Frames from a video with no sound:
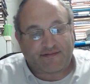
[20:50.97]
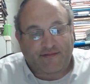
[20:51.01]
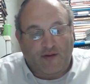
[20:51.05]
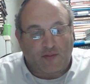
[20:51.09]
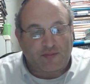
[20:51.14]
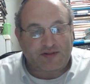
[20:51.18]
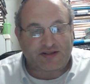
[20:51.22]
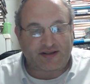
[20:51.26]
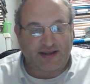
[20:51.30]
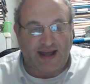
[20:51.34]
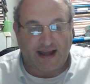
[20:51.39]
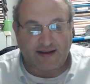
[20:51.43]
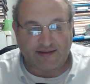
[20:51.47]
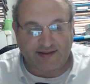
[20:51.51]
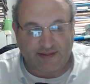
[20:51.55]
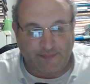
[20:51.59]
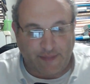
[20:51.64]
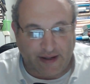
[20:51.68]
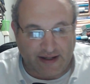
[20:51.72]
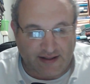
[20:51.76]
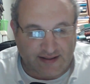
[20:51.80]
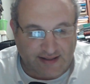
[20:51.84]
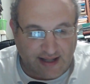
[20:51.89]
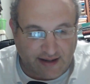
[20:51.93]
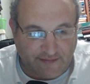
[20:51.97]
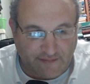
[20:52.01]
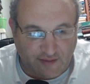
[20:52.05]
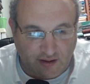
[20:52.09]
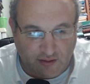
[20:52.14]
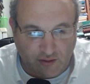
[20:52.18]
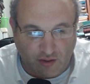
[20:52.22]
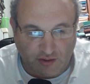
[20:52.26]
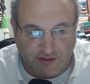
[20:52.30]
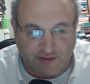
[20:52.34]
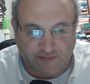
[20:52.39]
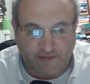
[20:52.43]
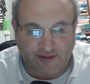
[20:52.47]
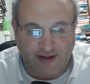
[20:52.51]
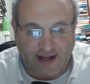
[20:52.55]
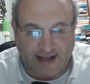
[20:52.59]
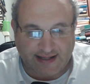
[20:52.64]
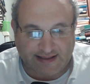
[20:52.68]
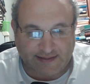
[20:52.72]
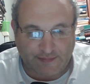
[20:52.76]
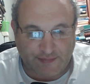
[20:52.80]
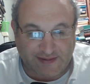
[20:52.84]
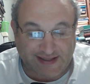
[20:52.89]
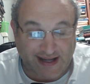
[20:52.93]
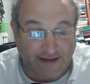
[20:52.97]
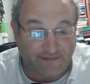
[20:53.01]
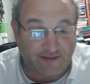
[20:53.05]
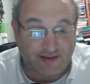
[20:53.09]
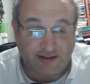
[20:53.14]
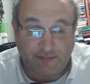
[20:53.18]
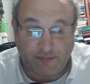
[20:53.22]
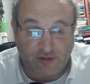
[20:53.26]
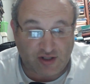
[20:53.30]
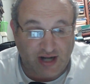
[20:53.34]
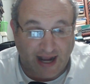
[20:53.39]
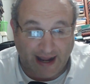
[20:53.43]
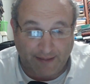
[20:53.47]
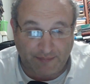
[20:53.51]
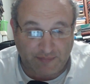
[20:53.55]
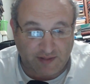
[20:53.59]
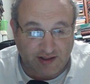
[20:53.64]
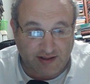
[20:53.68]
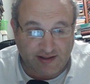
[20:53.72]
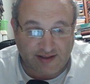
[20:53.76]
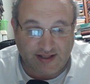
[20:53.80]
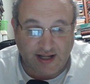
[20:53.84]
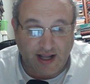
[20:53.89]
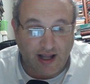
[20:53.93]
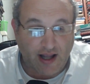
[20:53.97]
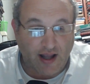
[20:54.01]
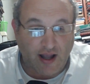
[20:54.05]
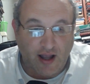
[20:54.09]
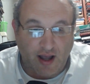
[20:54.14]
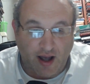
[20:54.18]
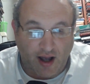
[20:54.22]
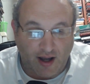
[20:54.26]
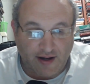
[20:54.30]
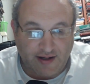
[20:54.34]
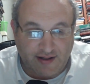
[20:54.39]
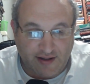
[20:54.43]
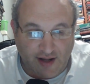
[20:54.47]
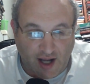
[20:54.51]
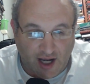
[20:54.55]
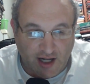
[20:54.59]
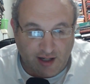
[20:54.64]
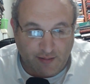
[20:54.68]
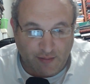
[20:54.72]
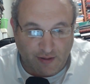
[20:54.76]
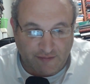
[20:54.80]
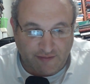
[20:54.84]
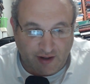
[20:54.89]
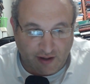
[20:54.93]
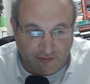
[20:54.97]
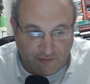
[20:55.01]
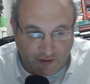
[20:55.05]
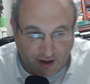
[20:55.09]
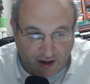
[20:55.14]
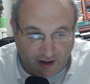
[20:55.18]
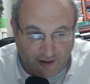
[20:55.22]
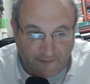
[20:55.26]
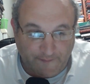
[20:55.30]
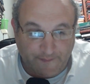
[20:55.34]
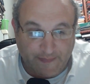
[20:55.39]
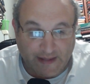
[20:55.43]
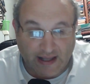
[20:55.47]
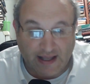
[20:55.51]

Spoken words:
almost 1,000-page sefer on all different aspects, 70 chapters on Inyanim of Hayra.